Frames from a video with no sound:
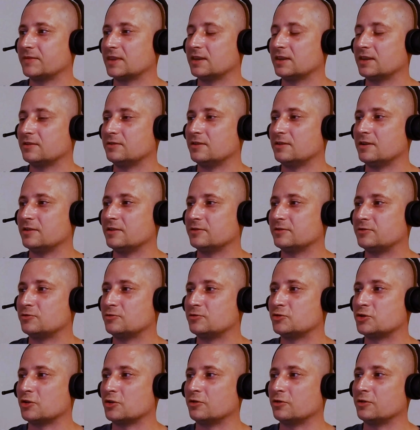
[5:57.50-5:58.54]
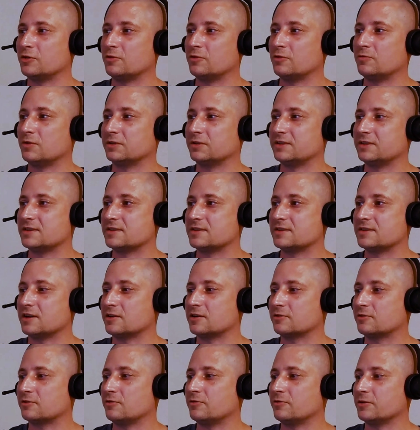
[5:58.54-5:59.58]
to show you what is
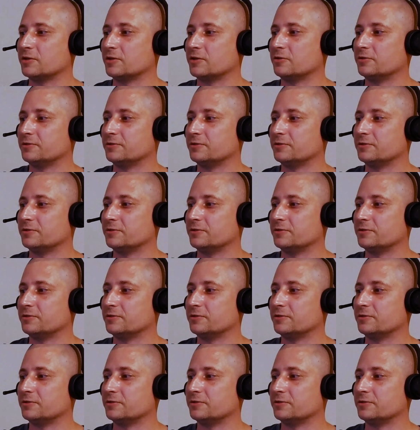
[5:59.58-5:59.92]
there going on.